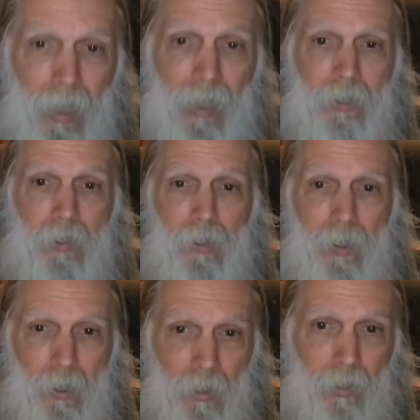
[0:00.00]
cancer
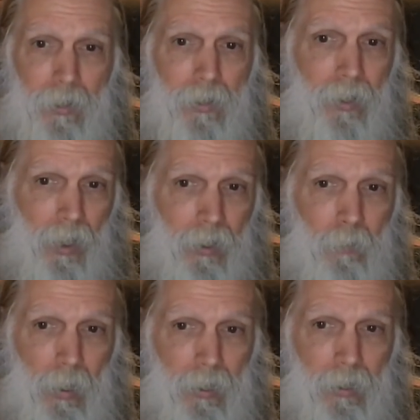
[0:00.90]
cures
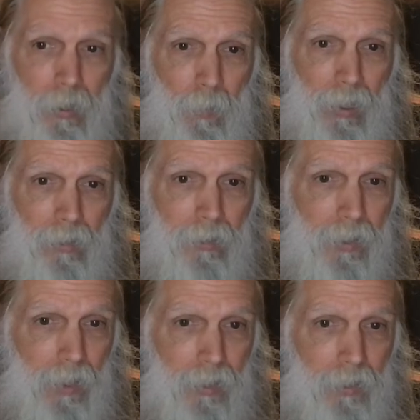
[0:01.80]
documented in the medical and
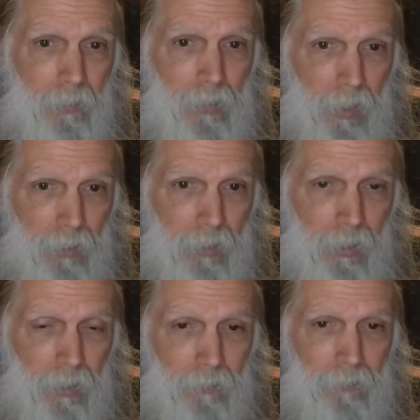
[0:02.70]
scientific
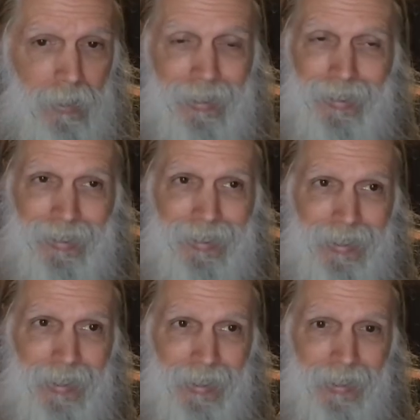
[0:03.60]
literature,
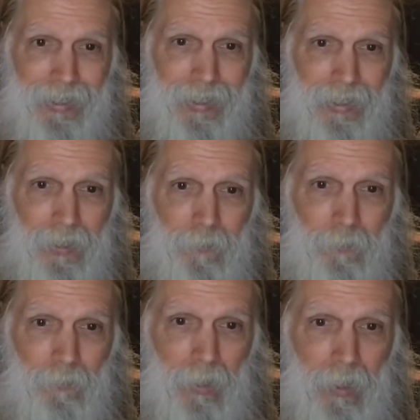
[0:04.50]
it's a sick system.